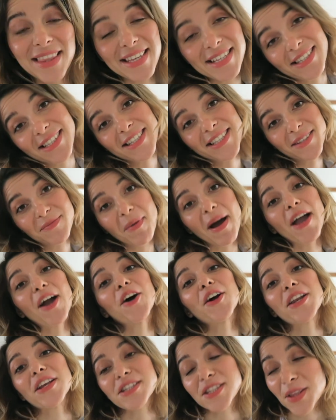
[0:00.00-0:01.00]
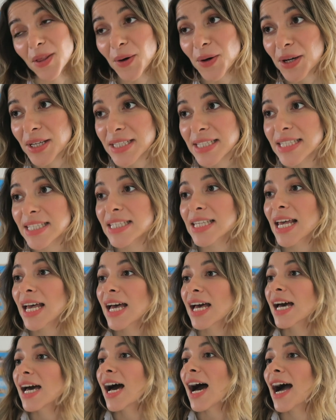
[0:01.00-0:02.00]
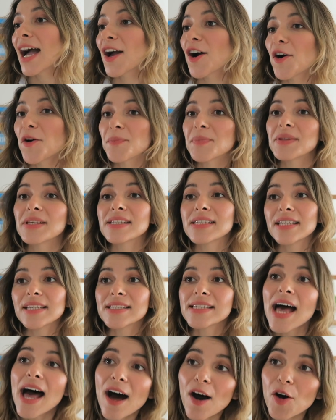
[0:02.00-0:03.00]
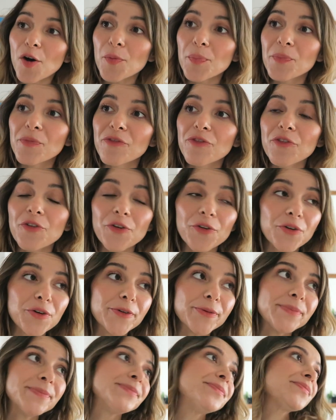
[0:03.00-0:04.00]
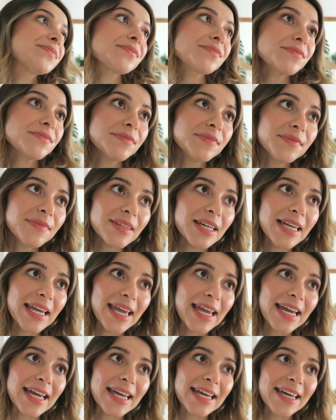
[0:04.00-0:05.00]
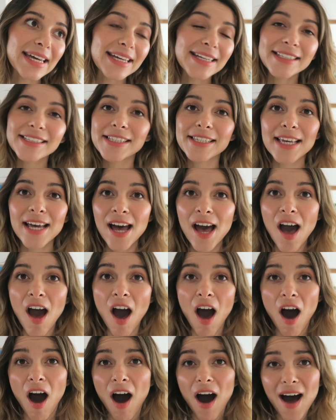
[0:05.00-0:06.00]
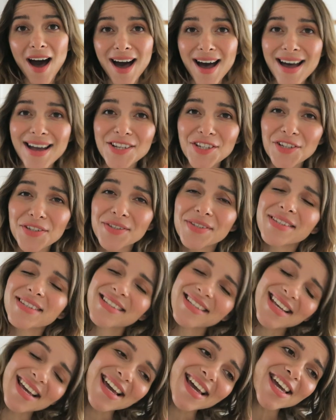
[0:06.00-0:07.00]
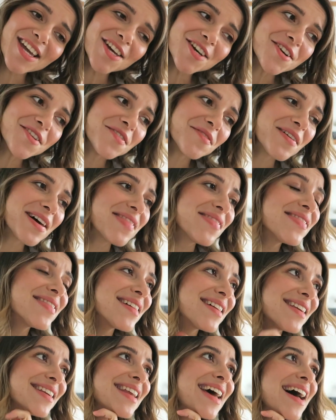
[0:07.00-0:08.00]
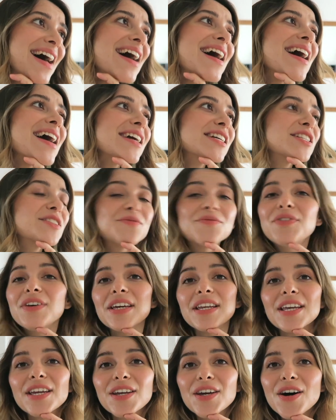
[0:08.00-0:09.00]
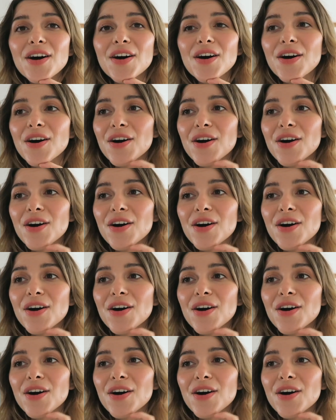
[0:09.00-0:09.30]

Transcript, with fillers: this is my honest thoughts I hope this is helpful and I shall see you in the next video